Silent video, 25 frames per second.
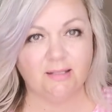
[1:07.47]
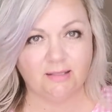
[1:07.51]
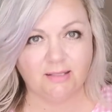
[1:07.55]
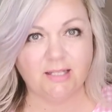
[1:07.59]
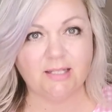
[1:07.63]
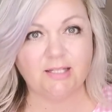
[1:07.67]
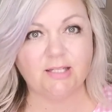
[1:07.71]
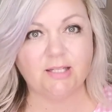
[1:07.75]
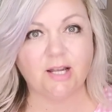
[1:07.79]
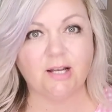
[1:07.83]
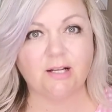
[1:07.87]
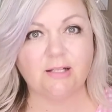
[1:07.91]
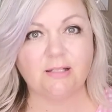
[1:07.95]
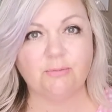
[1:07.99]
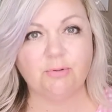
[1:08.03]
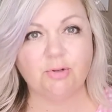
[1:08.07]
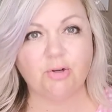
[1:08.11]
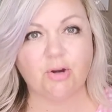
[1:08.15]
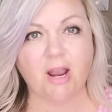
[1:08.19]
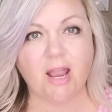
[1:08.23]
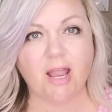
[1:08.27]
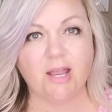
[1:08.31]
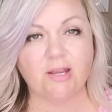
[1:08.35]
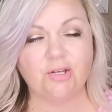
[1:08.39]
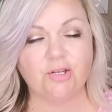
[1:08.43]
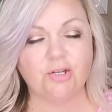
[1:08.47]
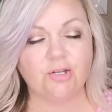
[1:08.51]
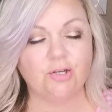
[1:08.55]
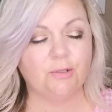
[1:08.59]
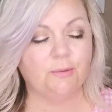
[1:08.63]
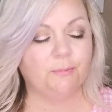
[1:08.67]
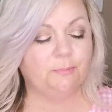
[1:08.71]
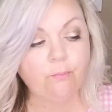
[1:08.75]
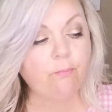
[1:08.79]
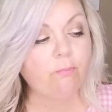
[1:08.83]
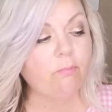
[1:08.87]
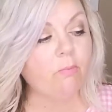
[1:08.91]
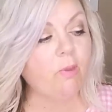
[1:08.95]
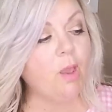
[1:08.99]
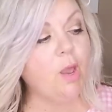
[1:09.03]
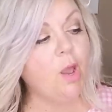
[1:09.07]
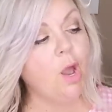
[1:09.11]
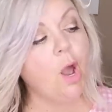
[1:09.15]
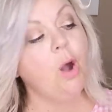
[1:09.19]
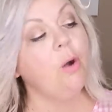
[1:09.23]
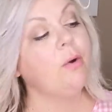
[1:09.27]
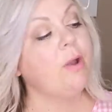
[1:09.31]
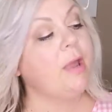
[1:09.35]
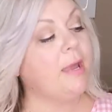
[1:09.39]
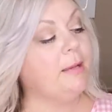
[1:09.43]
Let's talk some trash.
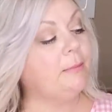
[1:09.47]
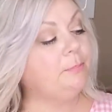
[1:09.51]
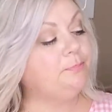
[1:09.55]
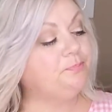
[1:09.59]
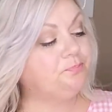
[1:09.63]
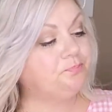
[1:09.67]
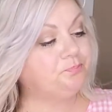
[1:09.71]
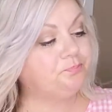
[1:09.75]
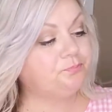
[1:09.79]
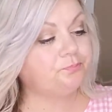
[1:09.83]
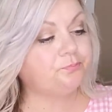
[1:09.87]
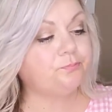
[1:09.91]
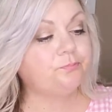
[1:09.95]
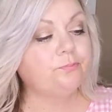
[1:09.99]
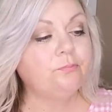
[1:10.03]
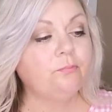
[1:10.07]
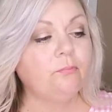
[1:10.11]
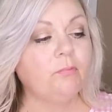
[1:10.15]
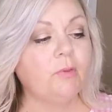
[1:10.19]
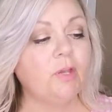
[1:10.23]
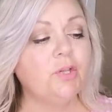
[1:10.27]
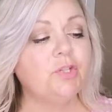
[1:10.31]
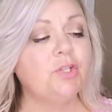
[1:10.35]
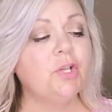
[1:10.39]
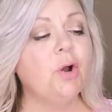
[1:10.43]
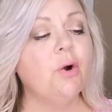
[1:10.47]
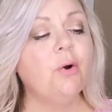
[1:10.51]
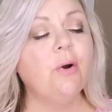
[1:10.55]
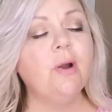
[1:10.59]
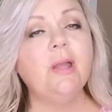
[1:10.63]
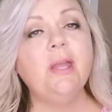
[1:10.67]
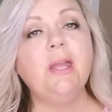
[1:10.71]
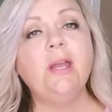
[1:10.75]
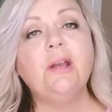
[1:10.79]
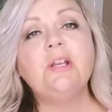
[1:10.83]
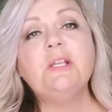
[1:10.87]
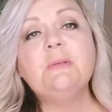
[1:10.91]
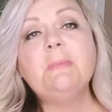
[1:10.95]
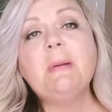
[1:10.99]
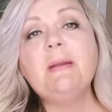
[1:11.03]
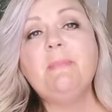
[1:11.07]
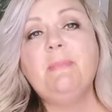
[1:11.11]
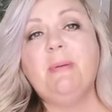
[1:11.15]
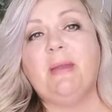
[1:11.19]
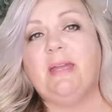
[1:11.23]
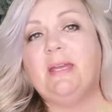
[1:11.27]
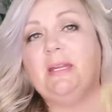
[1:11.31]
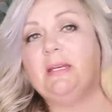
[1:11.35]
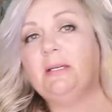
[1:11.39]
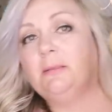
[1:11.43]
Okay, so here's my
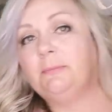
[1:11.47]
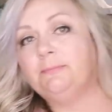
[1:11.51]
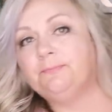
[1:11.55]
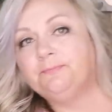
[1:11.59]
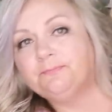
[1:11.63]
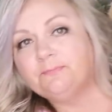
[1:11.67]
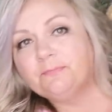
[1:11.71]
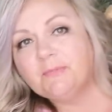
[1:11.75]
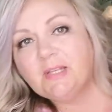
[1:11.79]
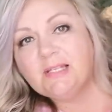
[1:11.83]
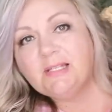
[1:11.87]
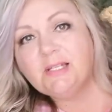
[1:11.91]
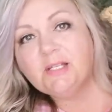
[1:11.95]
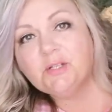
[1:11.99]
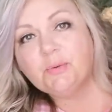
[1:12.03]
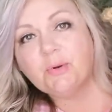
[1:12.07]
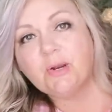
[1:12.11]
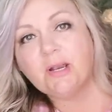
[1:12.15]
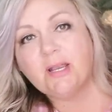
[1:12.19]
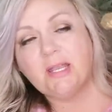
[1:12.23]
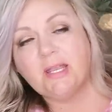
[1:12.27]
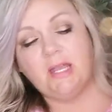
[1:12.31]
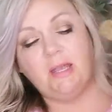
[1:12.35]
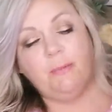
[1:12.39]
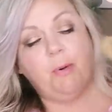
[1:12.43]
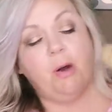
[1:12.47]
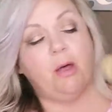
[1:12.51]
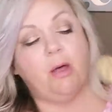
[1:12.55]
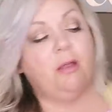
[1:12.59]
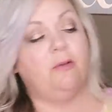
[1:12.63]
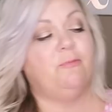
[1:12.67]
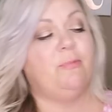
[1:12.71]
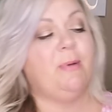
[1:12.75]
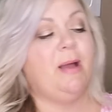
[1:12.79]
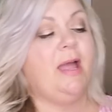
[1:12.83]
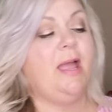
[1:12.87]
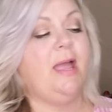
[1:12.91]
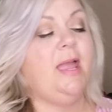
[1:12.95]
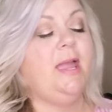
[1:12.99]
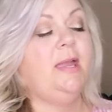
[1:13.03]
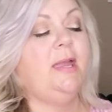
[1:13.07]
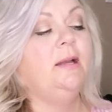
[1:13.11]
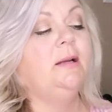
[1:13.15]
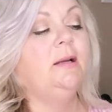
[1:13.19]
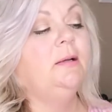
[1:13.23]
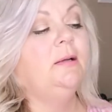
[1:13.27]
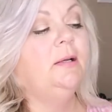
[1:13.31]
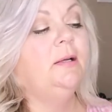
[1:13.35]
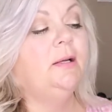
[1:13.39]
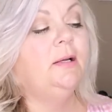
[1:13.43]
bin. This is where I keep all of my
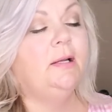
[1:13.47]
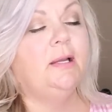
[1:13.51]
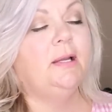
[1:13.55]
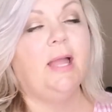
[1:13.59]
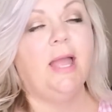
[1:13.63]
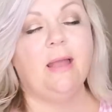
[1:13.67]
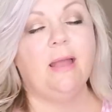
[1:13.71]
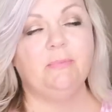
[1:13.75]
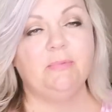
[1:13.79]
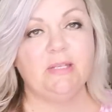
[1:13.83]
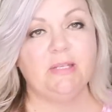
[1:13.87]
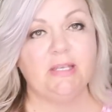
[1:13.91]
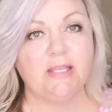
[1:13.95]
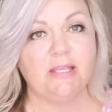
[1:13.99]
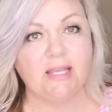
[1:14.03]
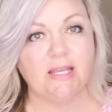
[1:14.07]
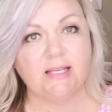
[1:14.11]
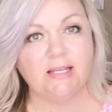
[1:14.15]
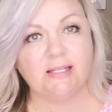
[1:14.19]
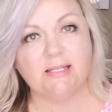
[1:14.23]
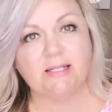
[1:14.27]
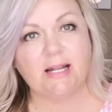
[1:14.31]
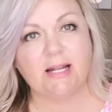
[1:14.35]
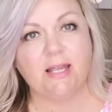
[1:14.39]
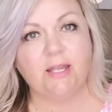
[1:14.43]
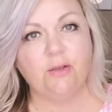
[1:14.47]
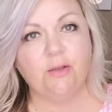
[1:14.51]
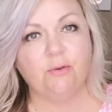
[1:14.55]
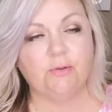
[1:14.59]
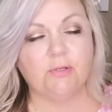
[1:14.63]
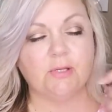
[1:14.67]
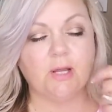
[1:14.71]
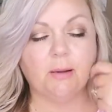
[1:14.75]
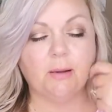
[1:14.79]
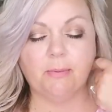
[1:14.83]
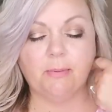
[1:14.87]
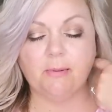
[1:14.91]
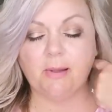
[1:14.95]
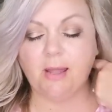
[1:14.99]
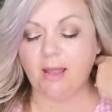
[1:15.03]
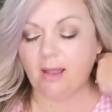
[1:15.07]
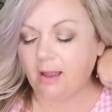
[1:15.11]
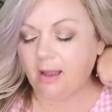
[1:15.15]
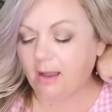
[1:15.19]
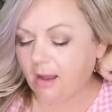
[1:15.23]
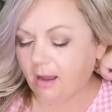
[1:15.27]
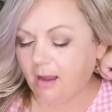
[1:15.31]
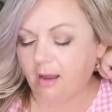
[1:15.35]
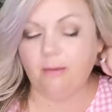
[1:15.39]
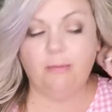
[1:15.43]
empty things that I use up
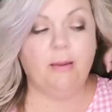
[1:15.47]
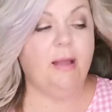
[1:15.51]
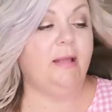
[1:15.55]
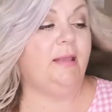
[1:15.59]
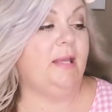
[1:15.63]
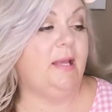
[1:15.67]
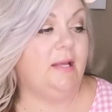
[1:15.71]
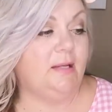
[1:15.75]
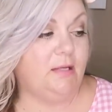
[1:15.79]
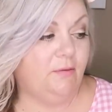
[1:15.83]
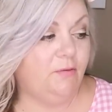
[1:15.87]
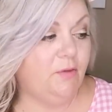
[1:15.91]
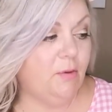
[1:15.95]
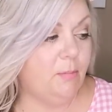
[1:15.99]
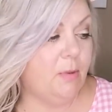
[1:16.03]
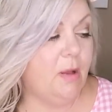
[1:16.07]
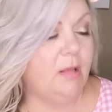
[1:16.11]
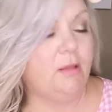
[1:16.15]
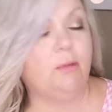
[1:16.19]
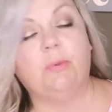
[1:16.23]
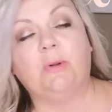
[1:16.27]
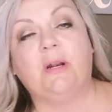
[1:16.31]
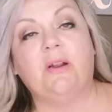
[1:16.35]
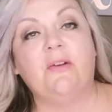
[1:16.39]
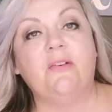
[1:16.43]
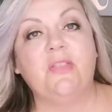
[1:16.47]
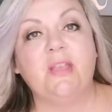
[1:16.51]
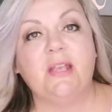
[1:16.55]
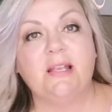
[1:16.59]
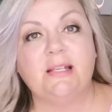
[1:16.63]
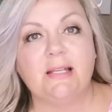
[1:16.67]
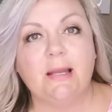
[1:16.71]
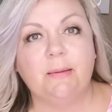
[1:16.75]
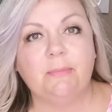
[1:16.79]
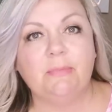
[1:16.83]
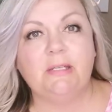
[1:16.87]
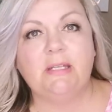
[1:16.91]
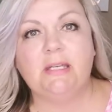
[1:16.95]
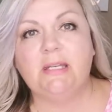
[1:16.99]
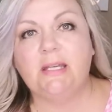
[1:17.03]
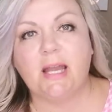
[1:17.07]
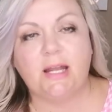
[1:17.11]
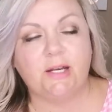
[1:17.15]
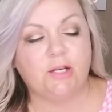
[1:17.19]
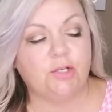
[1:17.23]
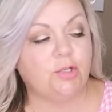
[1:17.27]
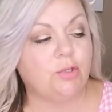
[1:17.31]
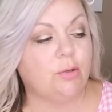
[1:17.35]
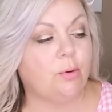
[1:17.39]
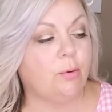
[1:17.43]
at the end of the month. When everything's empty, I
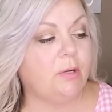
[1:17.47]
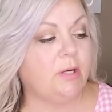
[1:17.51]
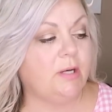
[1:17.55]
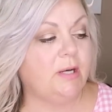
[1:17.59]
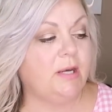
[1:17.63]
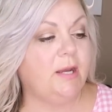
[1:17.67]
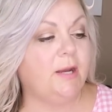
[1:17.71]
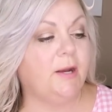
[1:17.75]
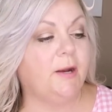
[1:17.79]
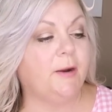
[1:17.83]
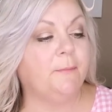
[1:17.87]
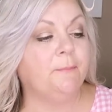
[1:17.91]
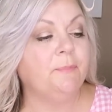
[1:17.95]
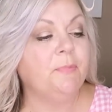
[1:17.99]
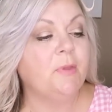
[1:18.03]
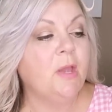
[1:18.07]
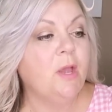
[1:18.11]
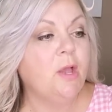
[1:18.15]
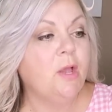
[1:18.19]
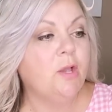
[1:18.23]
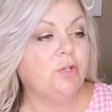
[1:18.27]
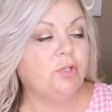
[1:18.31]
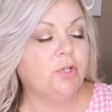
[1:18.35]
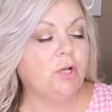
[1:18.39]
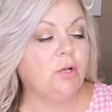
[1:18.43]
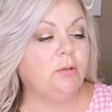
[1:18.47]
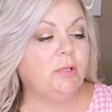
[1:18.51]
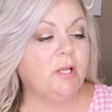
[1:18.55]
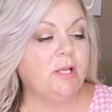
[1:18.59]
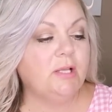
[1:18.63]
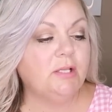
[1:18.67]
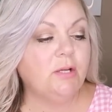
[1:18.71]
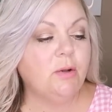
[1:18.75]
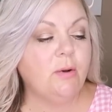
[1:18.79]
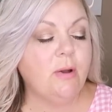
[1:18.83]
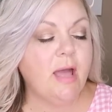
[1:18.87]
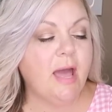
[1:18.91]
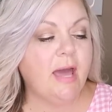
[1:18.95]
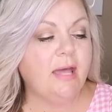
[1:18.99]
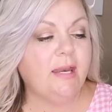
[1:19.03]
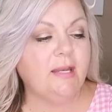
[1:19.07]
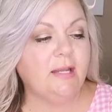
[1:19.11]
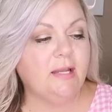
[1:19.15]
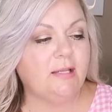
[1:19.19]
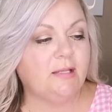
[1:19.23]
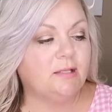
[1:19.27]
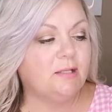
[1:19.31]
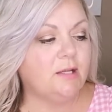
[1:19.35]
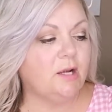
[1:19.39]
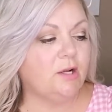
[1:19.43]
just throw it in here. So let's go ahead and
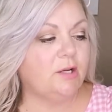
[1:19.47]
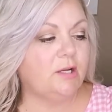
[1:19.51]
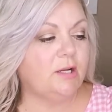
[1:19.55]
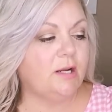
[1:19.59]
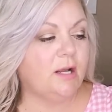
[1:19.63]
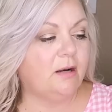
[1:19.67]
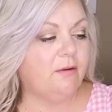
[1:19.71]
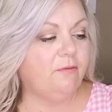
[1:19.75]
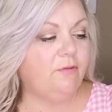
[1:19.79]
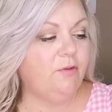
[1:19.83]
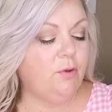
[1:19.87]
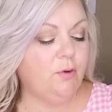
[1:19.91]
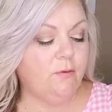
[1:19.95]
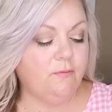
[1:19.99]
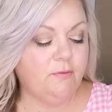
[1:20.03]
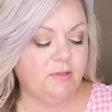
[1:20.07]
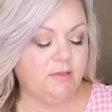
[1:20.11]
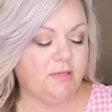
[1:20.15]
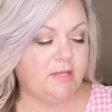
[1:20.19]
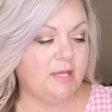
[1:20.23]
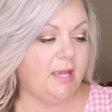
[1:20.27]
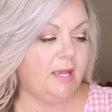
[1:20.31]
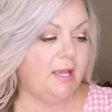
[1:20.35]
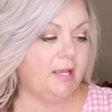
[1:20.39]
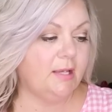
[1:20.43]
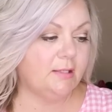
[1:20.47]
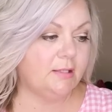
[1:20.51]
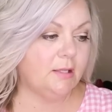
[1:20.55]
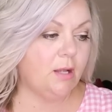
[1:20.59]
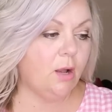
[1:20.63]
get started on a few of the things.